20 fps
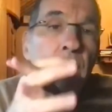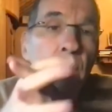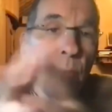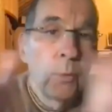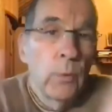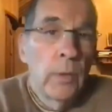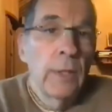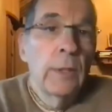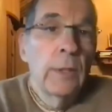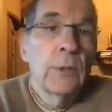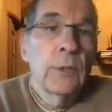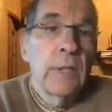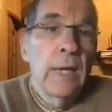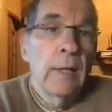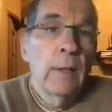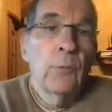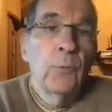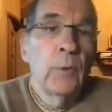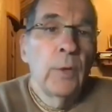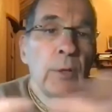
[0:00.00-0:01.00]
They were ready to
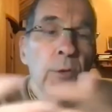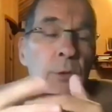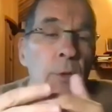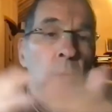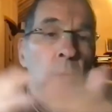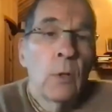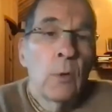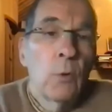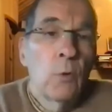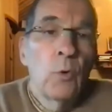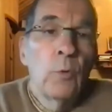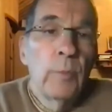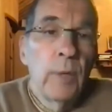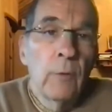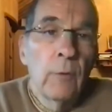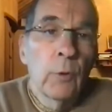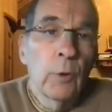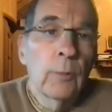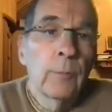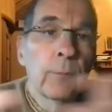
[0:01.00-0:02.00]
sacrifice
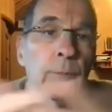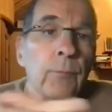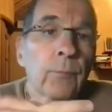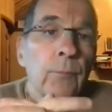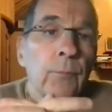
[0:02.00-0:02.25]
whomever.